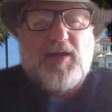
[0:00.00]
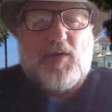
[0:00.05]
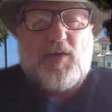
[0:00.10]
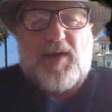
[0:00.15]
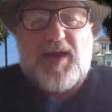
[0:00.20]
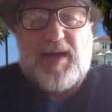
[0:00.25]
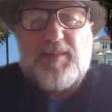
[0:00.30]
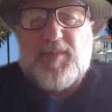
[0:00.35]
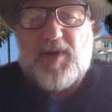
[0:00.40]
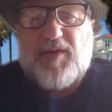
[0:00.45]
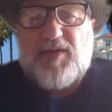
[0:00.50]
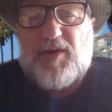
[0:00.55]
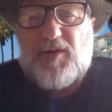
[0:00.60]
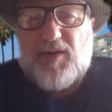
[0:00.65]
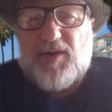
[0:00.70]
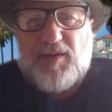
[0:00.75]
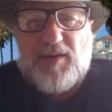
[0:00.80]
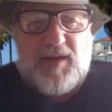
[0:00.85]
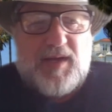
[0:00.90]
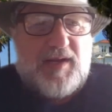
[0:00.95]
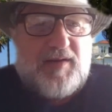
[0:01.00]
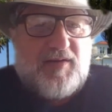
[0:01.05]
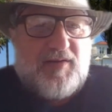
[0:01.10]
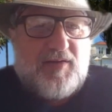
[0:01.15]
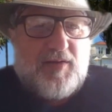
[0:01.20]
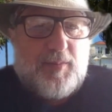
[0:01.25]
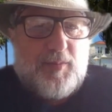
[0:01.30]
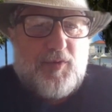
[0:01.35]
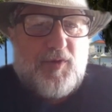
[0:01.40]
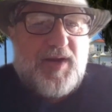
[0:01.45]
grandmother
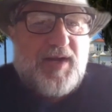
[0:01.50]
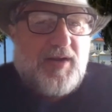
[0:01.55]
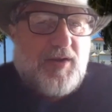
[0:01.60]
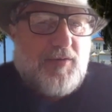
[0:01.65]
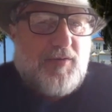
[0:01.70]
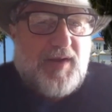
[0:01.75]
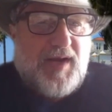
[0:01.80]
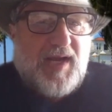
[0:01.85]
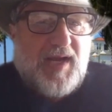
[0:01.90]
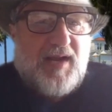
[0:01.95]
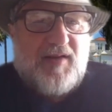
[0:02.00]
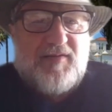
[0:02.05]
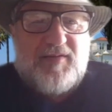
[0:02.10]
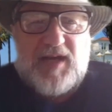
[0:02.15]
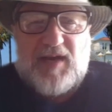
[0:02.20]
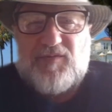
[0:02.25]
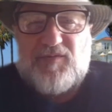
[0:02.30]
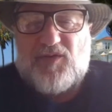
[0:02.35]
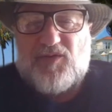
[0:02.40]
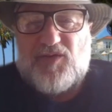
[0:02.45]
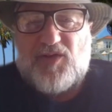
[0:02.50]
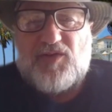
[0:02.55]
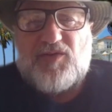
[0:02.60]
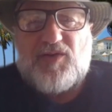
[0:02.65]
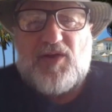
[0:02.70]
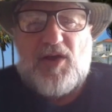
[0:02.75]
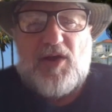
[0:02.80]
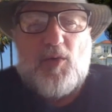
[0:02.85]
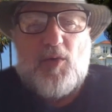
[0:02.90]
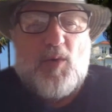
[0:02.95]
in the Marina Green in San
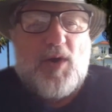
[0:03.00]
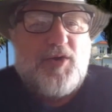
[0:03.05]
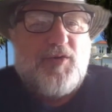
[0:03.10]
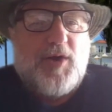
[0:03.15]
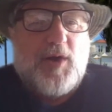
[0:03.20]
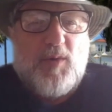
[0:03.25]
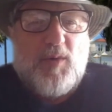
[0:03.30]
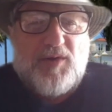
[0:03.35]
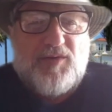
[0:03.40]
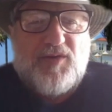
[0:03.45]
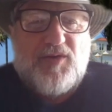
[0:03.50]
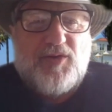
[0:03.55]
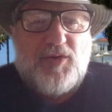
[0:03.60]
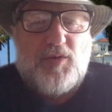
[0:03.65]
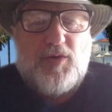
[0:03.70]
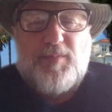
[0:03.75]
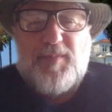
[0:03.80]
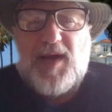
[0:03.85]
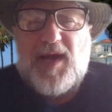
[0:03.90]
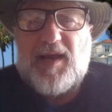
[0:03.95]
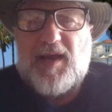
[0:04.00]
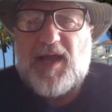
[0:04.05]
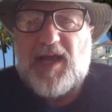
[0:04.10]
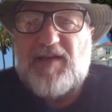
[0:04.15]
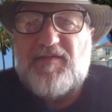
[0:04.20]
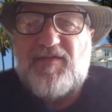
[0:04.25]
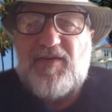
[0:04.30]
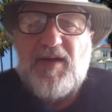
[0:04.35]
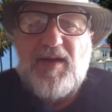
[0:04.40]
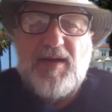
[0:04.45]
Francisco, wondering what to do with my
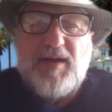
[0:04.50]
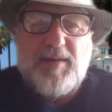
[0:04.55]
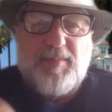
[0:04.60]
life.